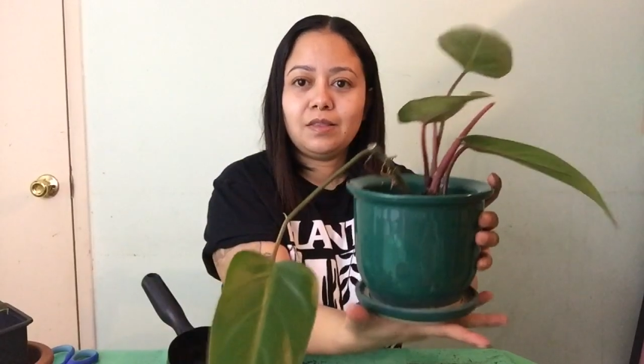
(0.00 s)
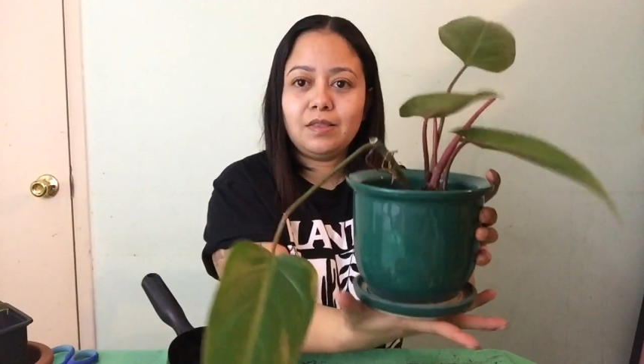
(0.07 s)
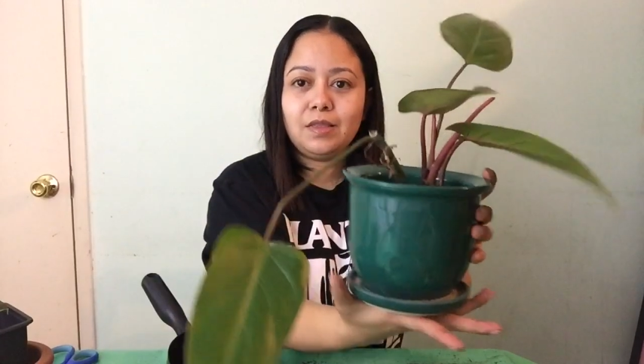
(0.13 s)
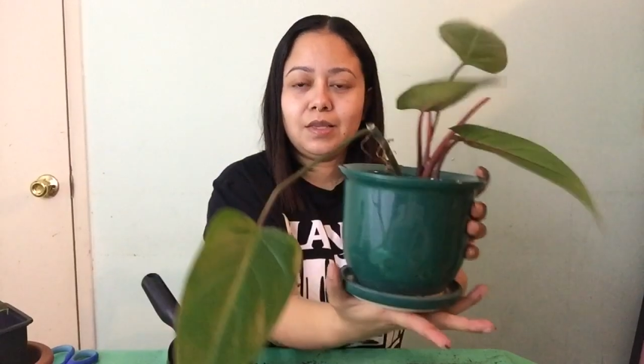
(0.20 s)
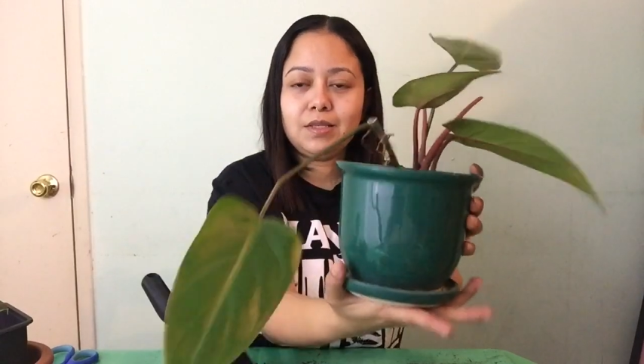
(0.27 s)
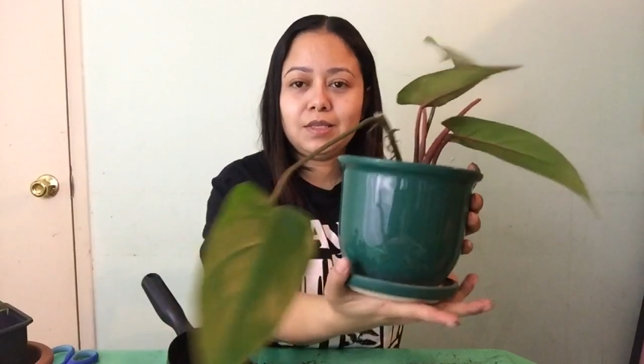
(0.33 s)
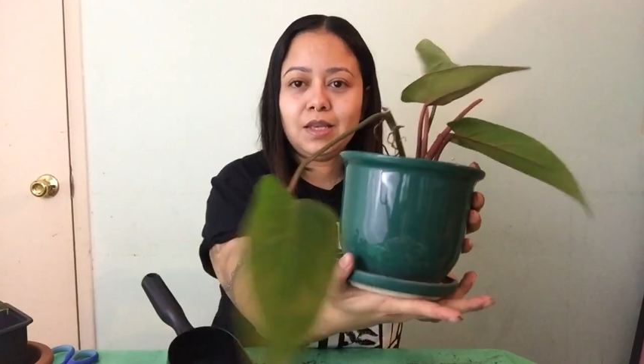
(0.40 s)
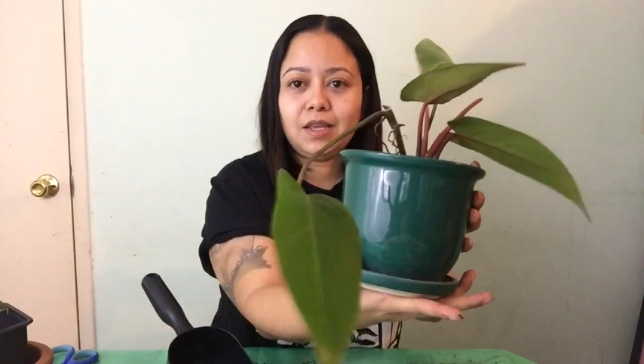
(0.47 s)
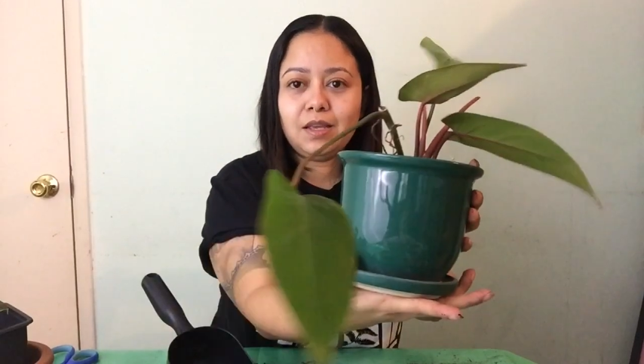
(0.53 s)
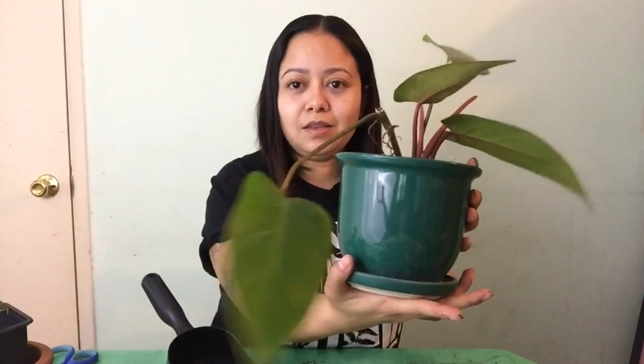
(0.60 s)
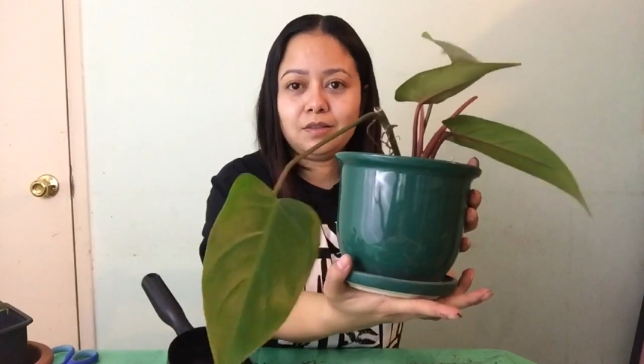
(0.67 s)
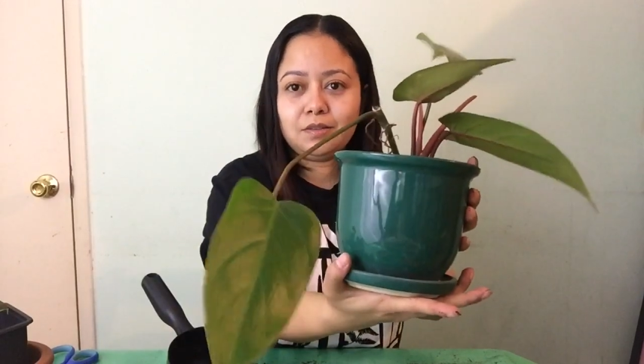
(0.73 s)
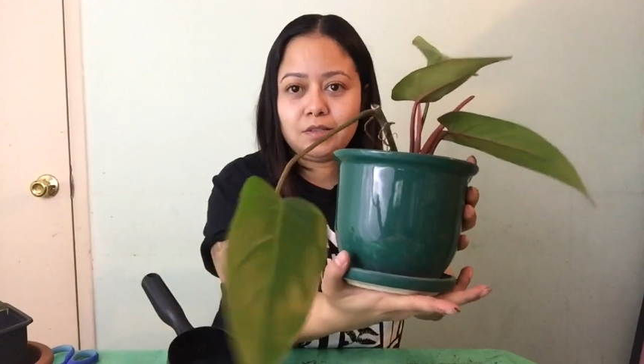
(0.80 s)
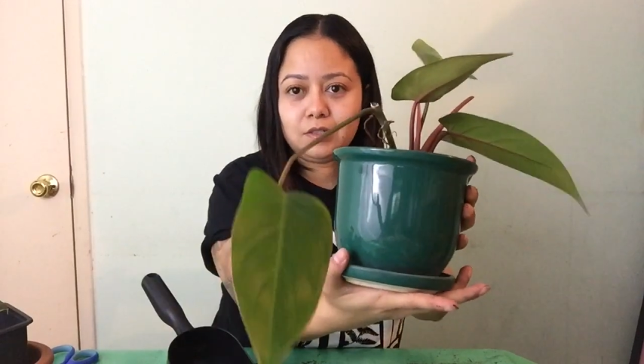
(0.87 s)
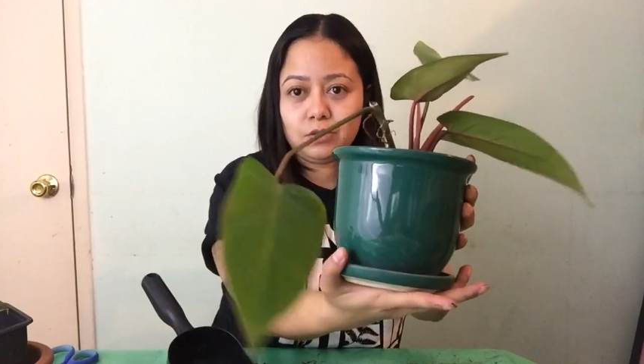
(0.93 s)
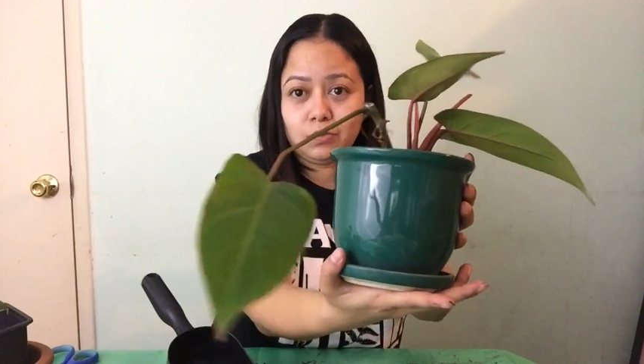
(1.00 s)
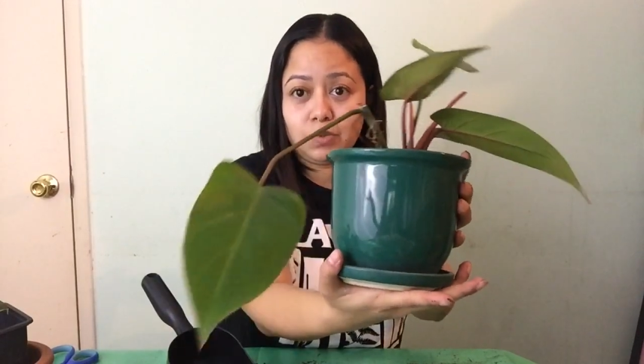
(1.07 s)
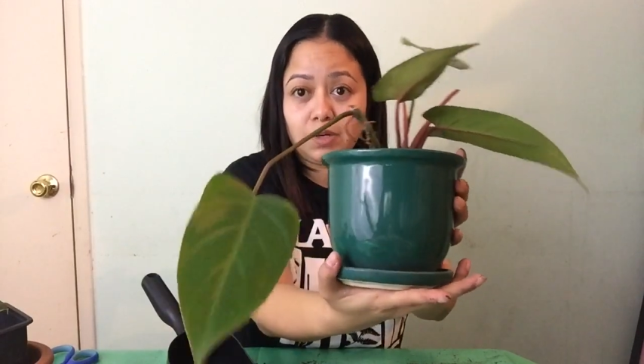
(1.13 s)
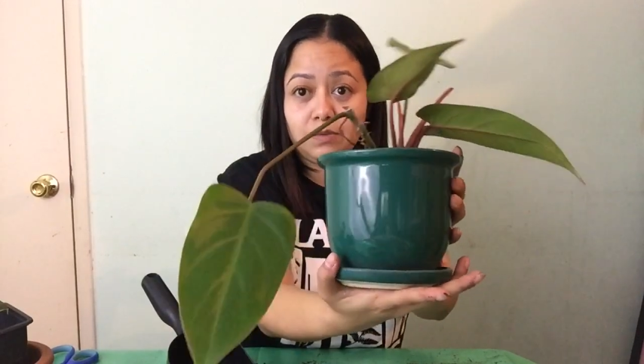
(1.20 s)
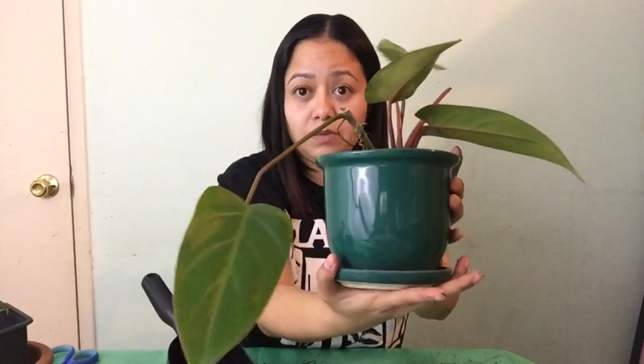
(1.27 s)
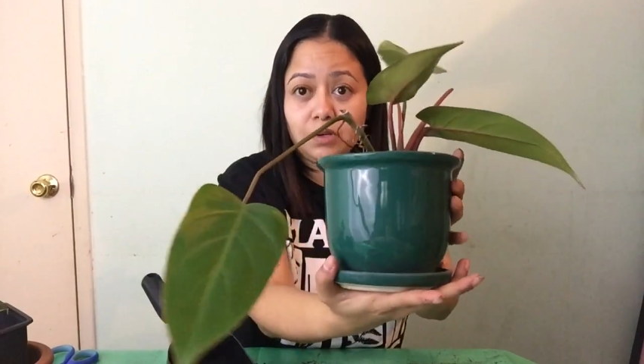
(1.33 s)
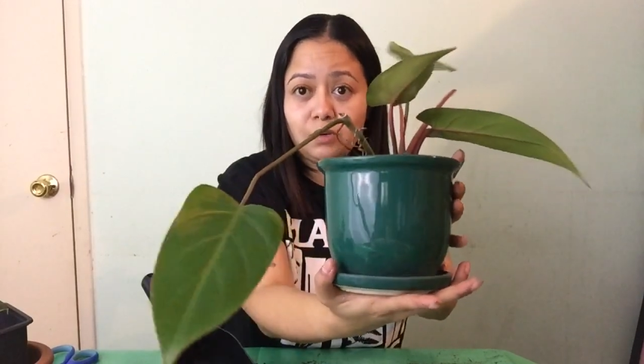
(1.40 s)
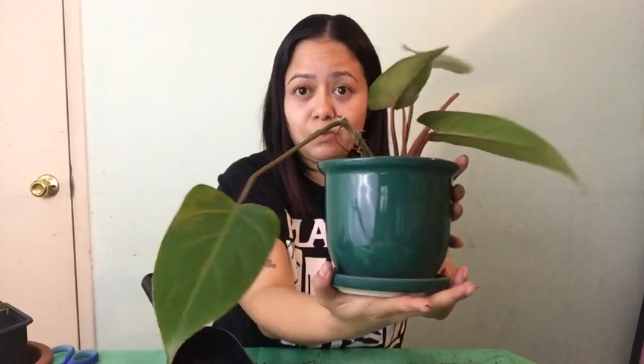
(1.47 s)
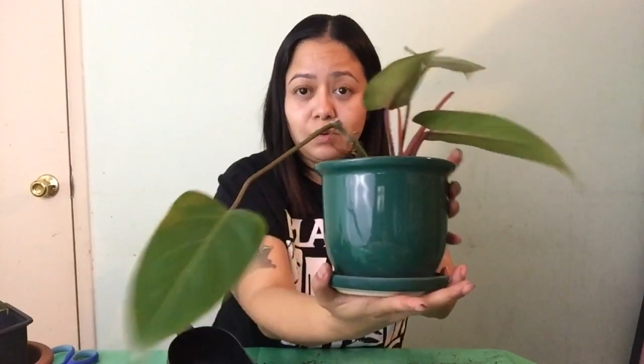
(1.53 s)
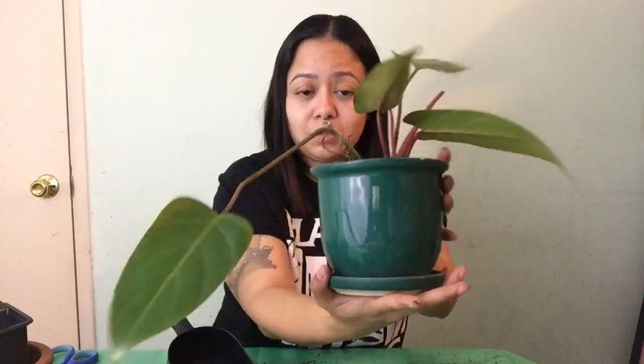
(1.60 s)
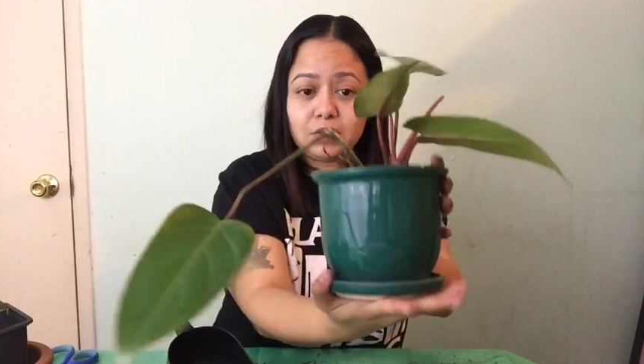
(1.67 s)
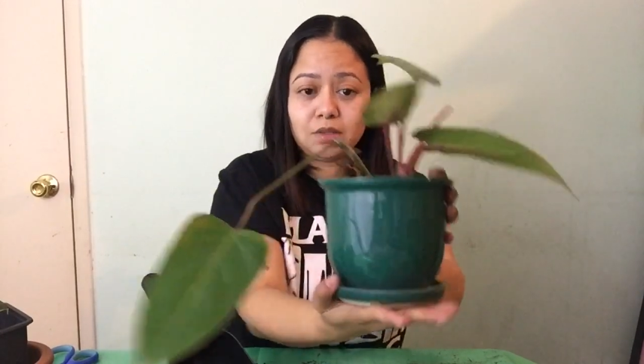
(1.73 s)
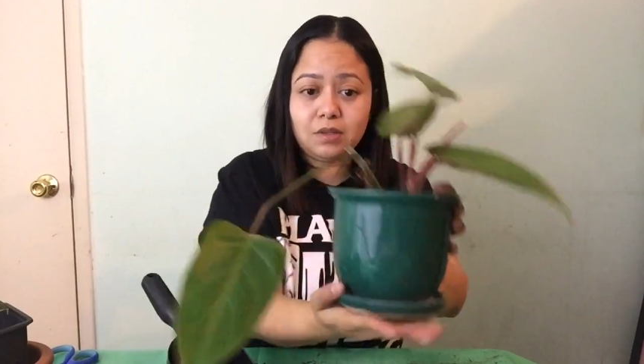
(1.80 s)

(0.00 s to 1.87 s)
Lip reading: This guy does whatever he wants